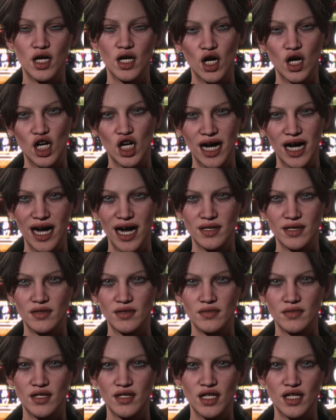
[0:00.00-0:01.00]
look at
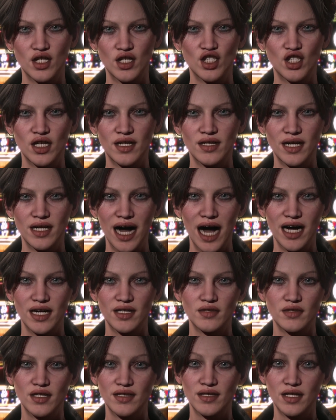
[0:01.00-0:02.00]
function that
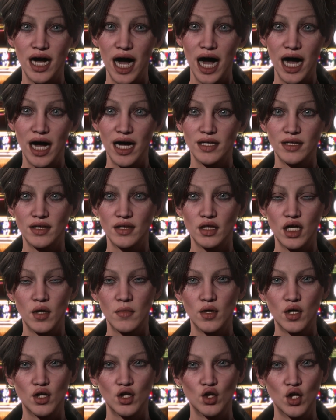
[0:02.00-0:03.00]
activates the head and
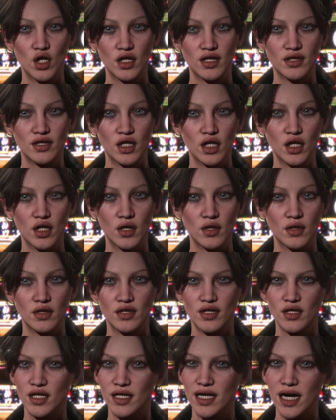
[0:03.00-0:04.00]
upper torso,
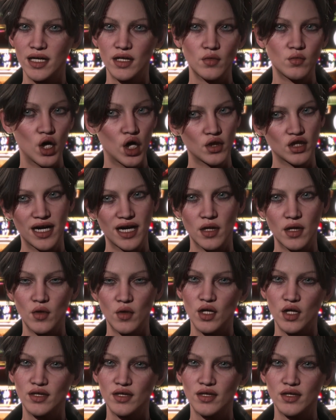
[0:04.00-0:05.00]
so they kind of rotate
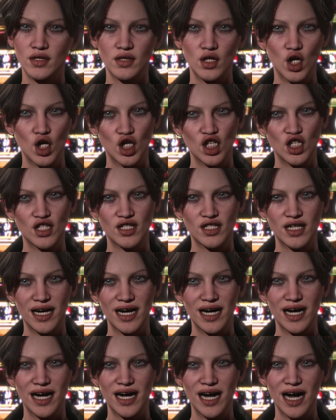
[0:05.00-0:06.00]
with the looks.
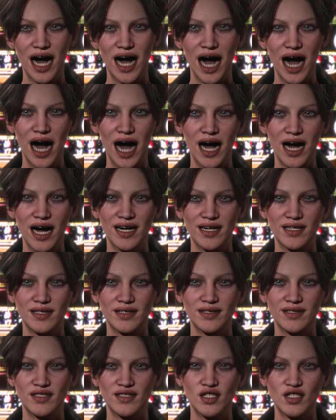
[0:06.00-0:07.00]

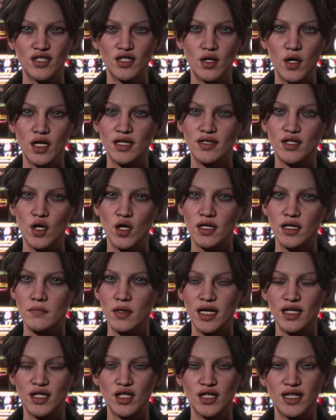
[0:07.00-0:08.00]
And it's also integrated
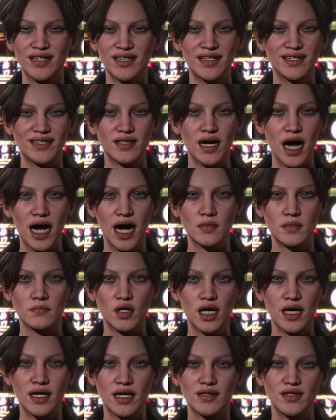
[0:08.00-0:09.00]
better into
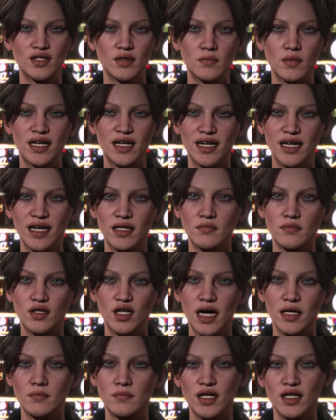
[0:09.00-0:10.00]
timeline to be
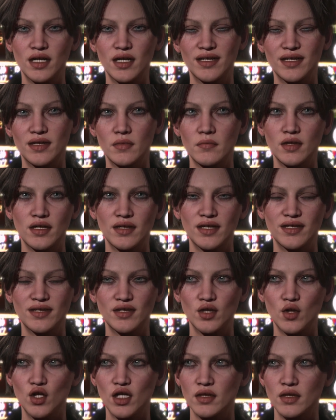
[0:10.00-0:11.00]
keyframed, and that's something that's
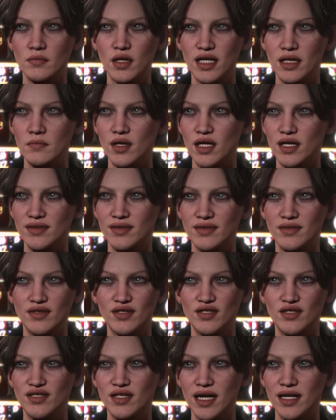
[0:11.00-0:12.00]
annoyed me because
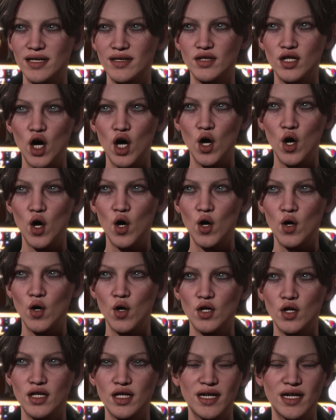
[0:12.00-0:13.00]
there's just like
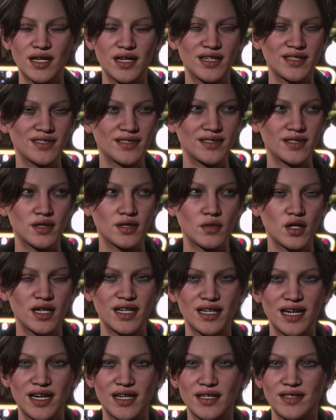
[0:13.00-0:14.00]
no subtle way
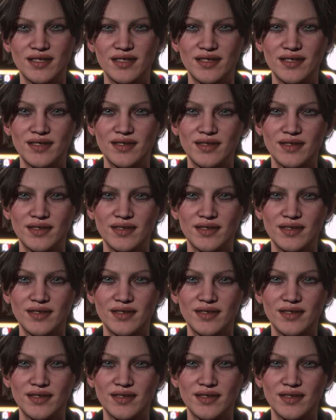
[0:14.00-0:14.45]
to get